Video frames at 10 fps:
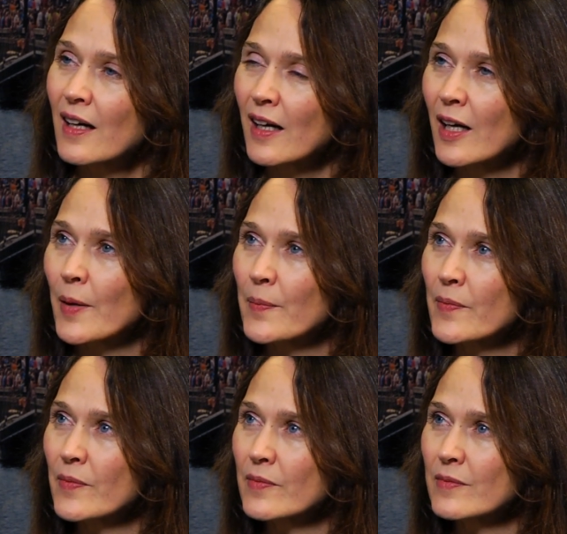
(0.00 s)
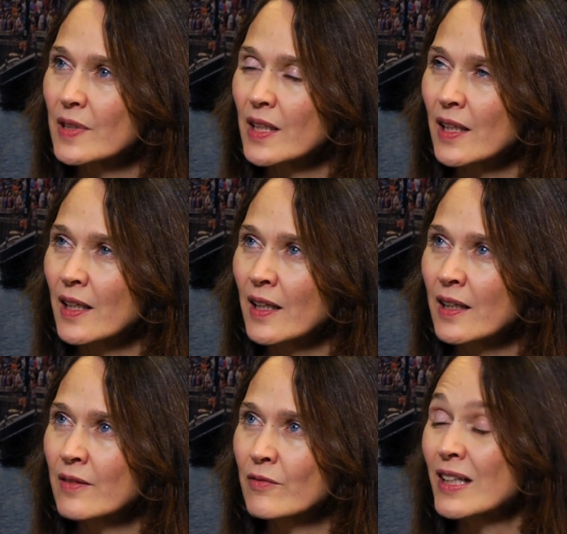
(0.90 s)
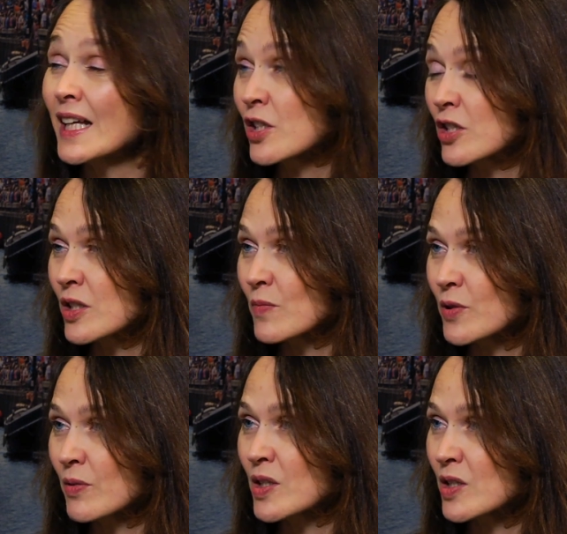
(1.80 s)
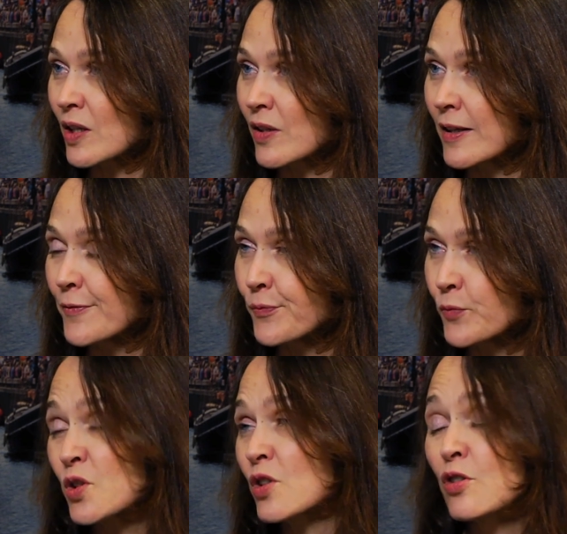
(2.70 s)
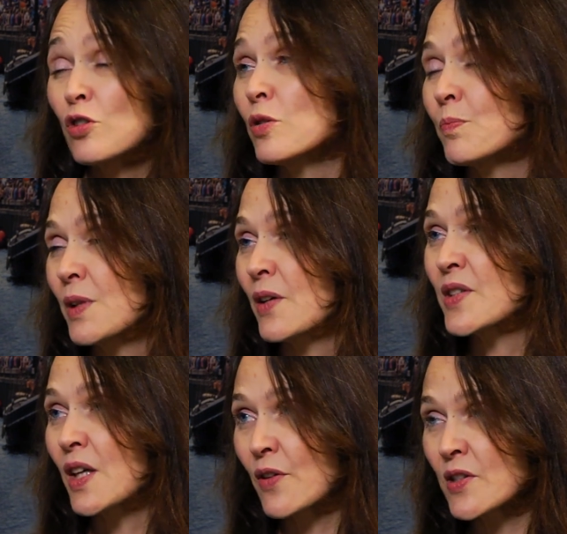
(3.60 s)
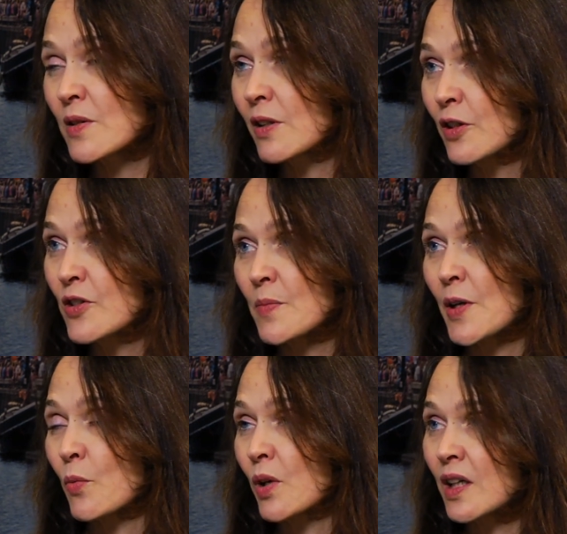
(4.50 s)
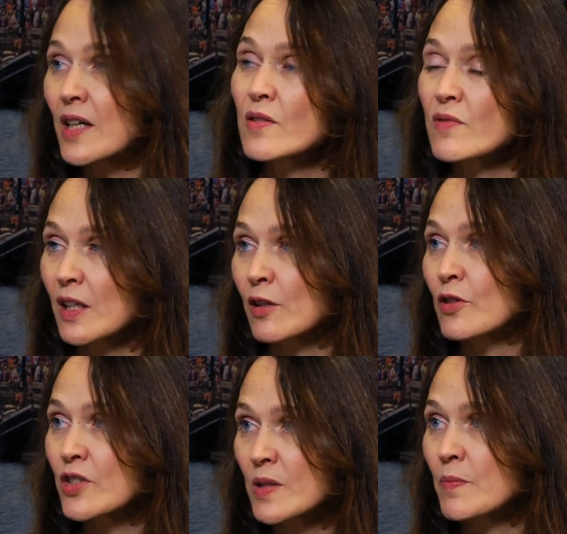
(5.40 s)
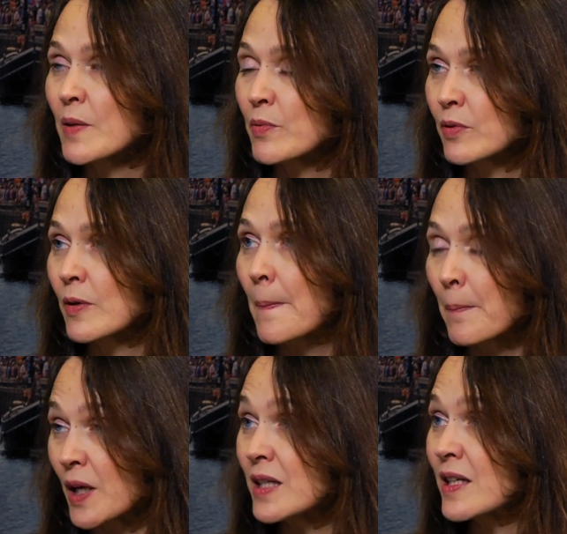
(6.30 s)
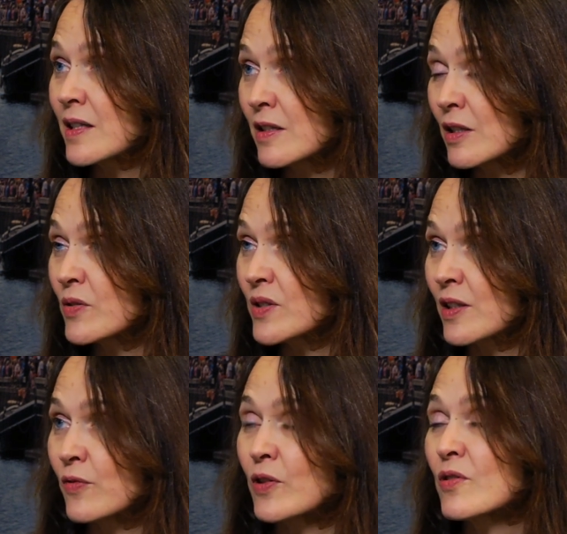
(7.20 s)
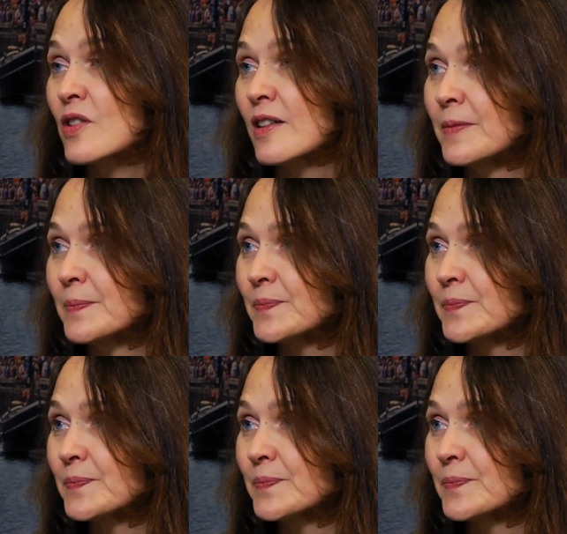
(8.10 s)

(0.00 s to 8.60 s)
in relationship to each other, which should be able to give us some clues about what kinds of technologies people might need to use in the future.